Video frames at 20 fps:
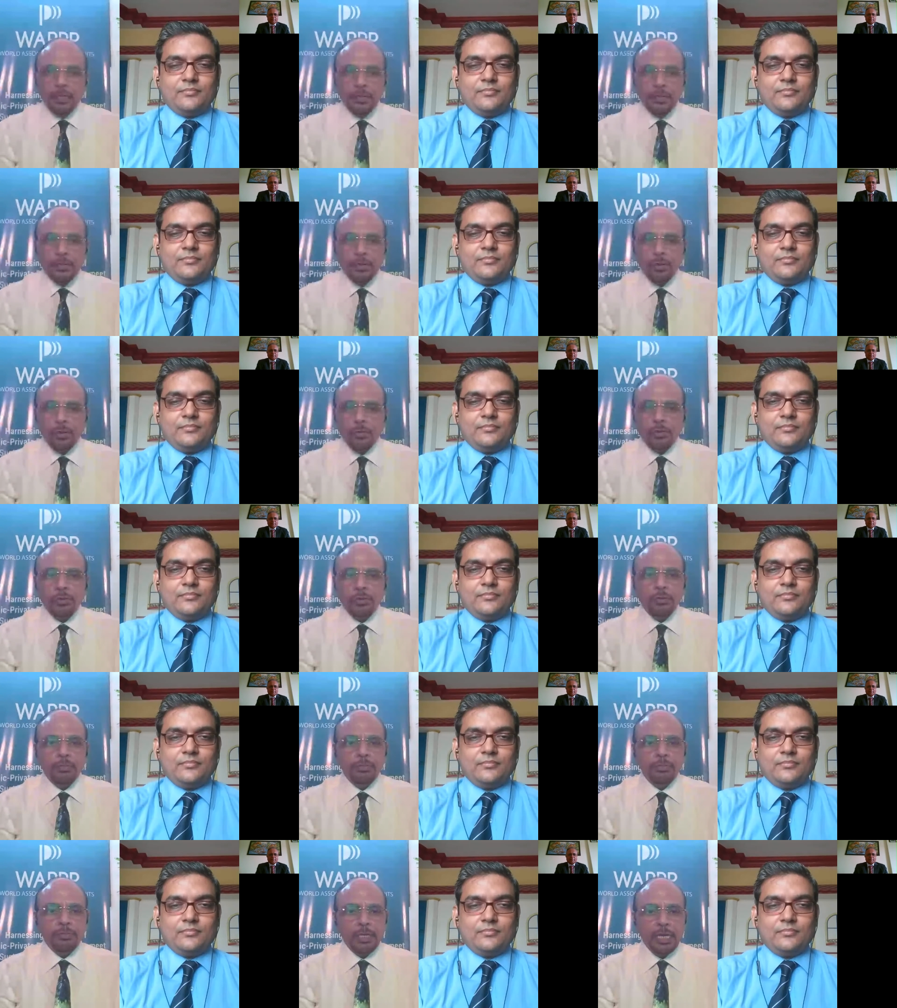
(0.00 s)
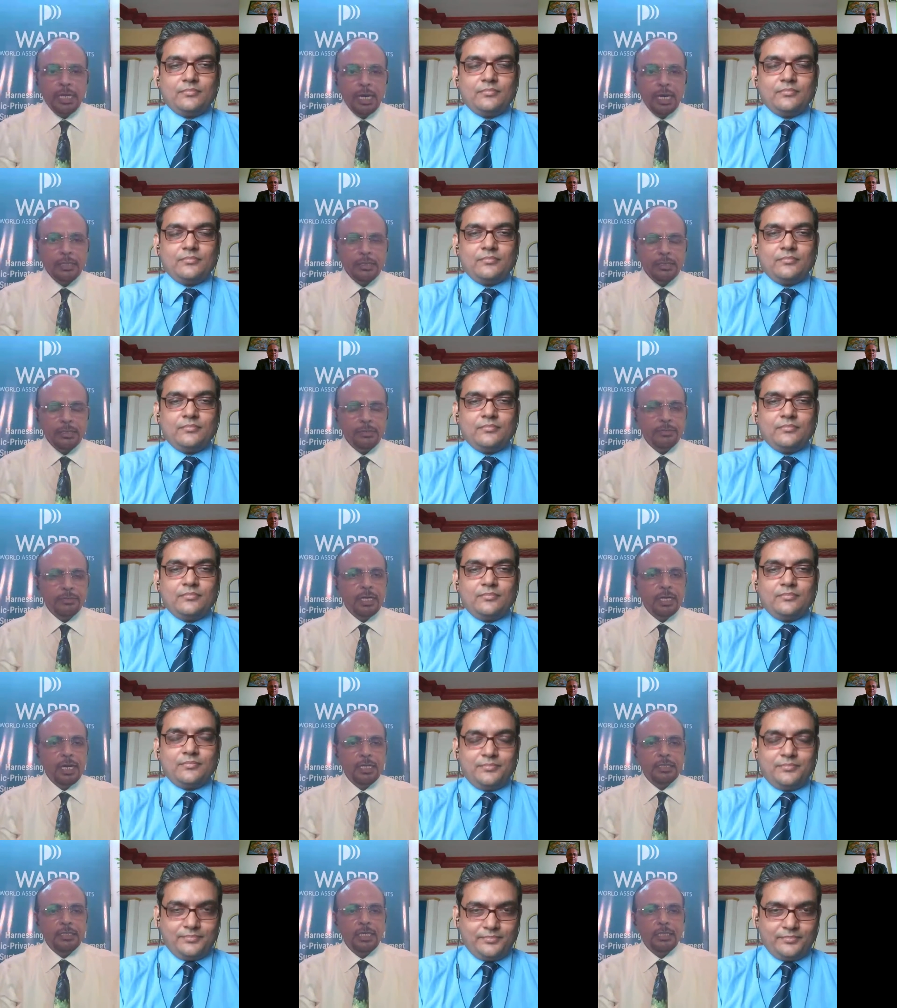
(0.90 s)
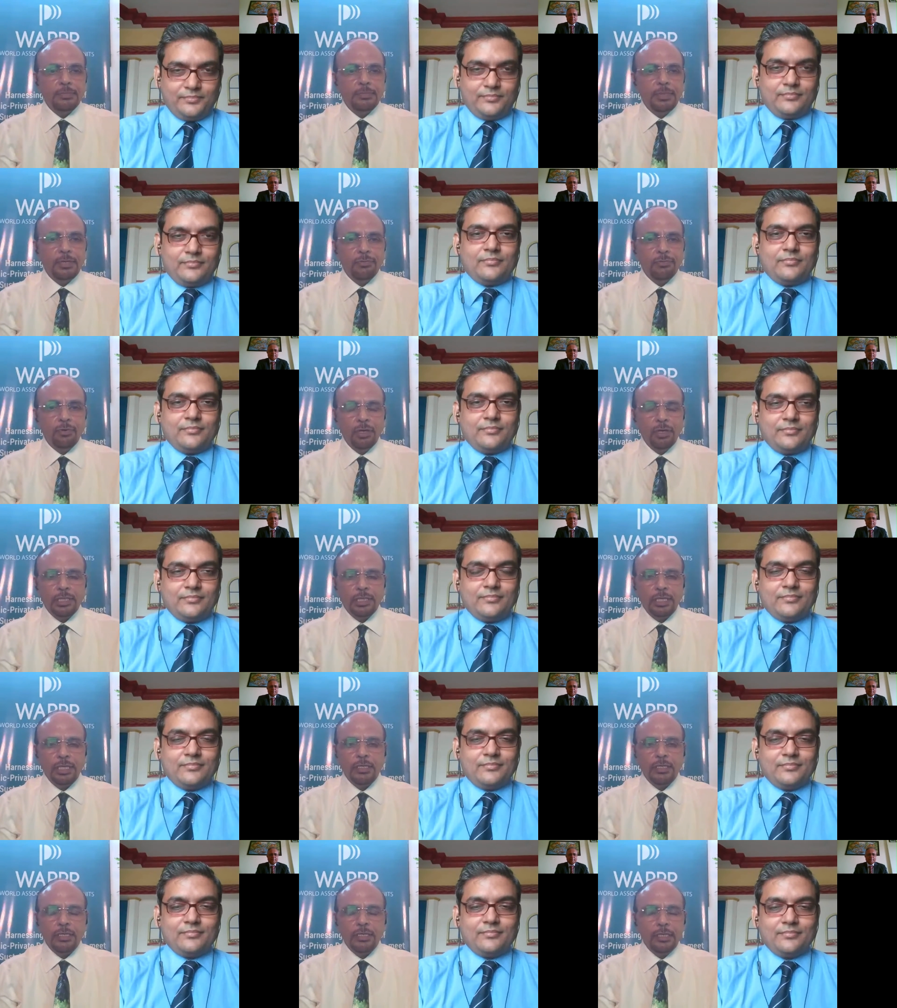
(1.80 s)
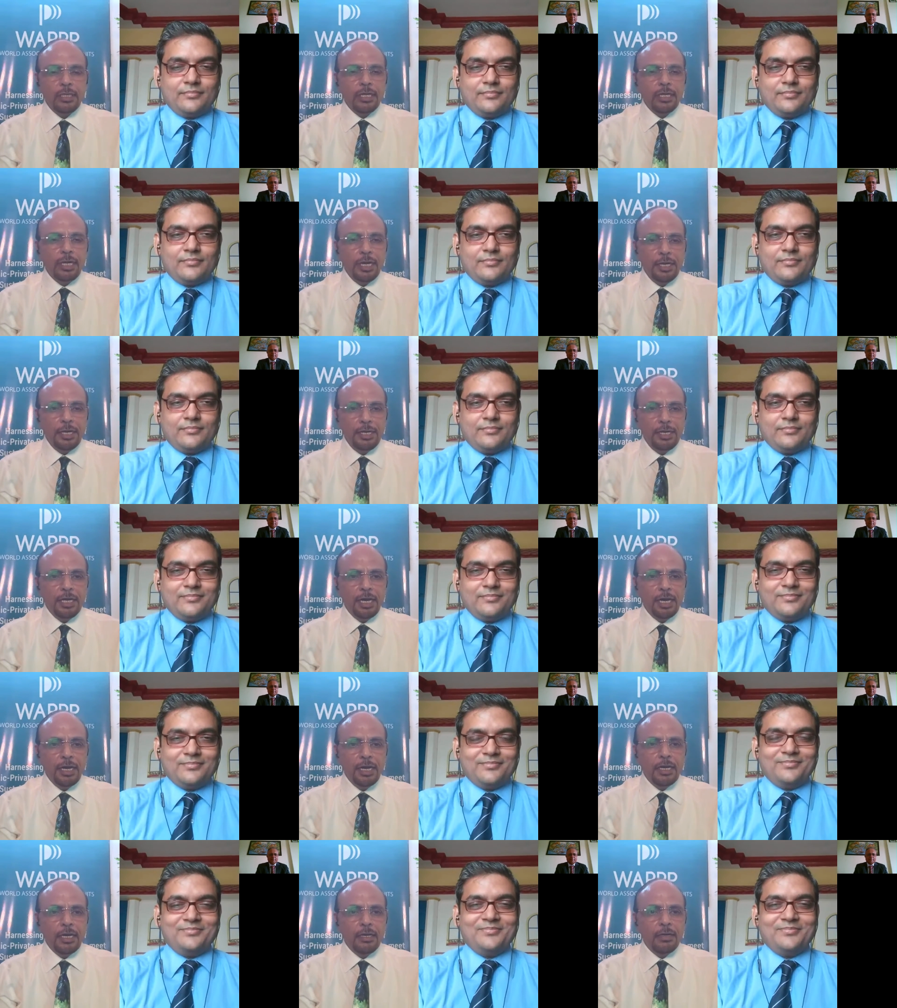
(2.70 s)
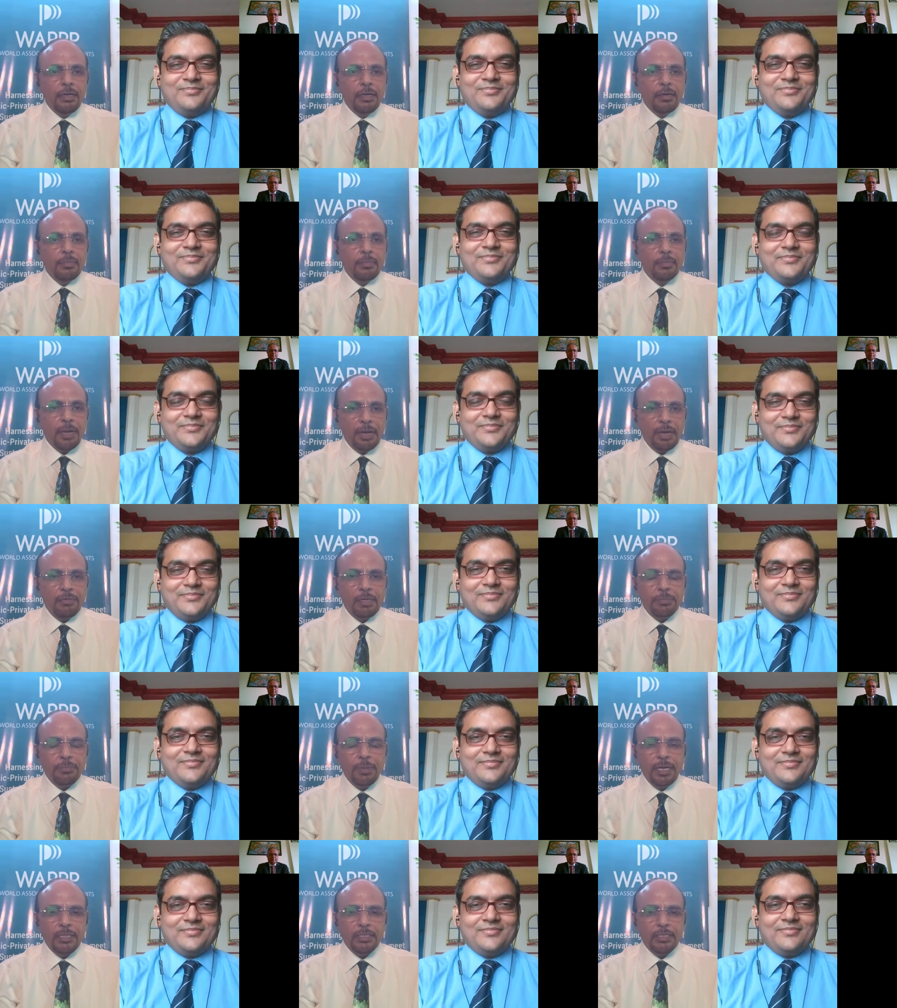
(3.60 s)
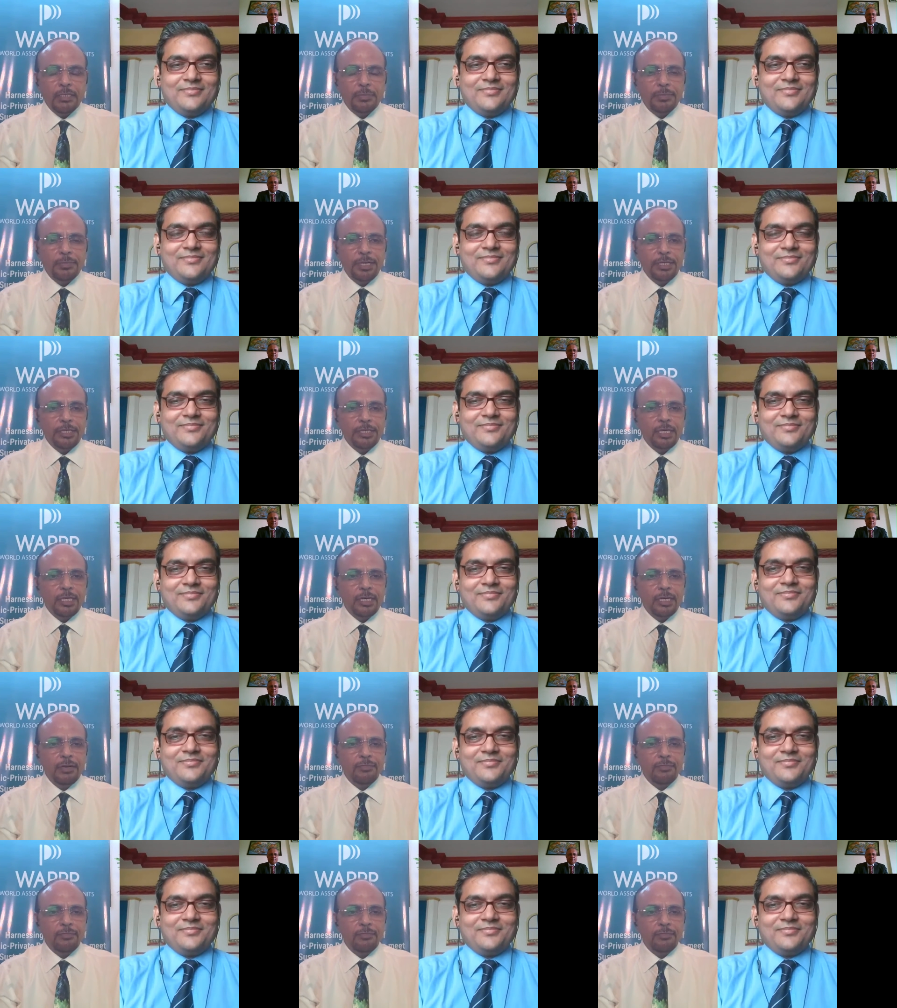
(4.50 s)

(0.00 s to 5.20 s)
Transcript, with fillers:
Speaker 1: go to Vikash. Vikash has been watching India private participation in